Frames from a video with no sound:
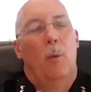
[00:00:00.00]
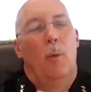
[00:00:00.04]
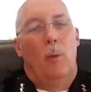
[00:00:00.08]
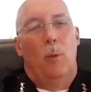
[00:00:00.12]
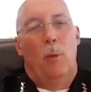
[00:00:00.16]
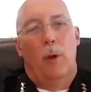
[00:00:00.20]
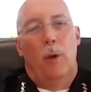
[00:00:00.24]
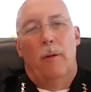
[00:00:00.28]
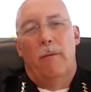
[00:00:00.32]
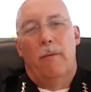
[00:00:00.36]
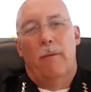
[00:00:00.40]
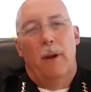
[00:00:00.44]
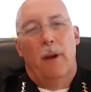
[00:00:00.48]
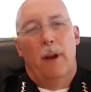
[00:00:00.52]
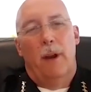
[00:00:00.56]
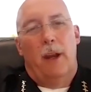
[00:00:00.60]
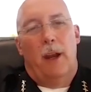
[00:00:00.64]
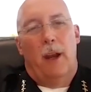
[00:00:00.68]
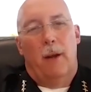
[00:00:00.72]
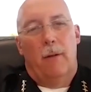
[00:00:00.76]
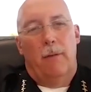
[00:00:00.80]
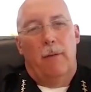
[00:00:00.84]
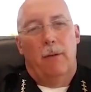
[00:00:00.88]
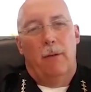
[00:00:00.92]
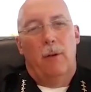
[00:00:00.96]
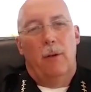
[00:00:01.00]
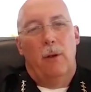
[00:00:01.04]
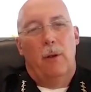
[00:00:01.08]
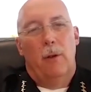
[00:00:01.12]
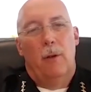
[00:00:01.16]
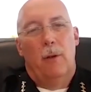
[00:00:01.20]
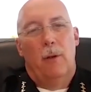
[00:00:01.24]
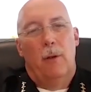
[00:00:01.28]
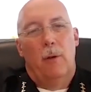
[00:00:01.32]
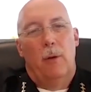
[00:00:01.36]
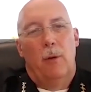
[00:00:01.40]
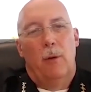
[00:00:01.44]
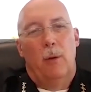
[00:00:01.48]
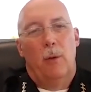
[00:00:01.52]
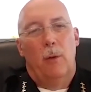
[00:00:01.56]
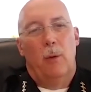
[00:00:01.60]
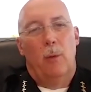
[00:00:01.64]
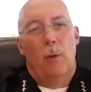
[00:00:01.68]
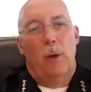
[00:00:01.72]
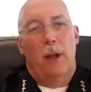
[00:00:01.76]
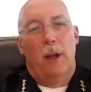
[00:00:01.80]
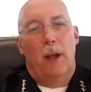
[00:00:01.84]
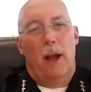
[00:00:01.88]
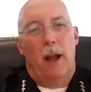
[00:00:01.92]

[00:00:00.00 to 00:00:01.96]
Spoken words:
we're very careful who we